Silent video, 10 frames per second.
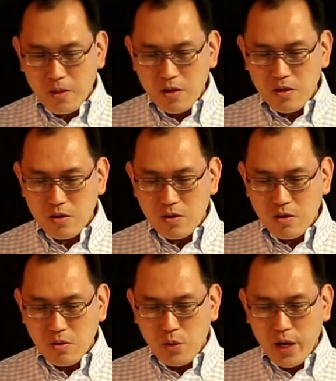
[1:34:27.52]

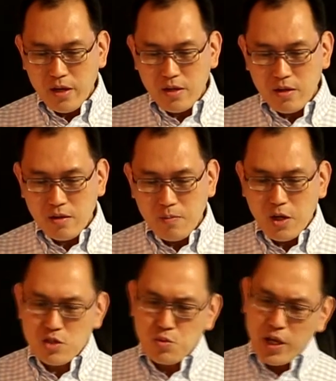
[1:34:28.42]

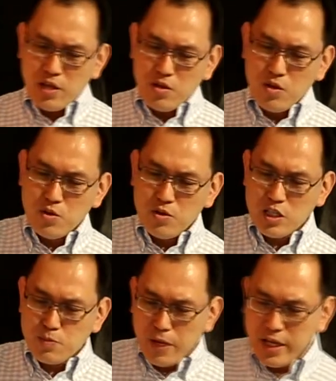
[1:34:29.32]
because when you
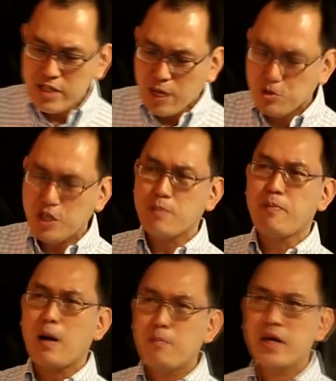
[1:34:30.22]
display sculpture in the
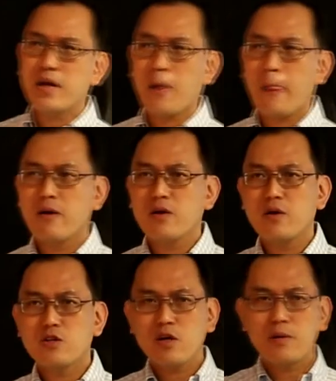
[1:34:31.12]
public, okay,
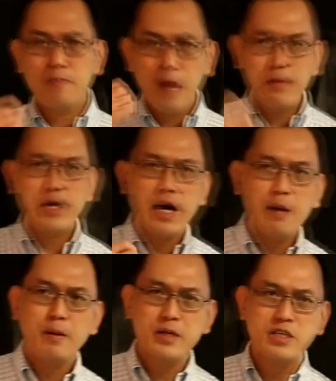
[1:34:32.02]
we're talking about public
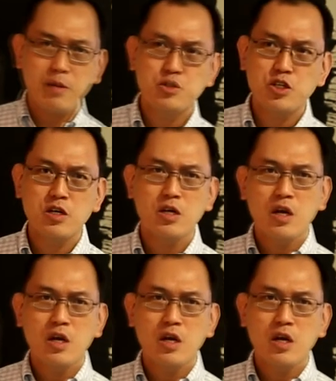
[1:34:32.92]
art, public sculpture,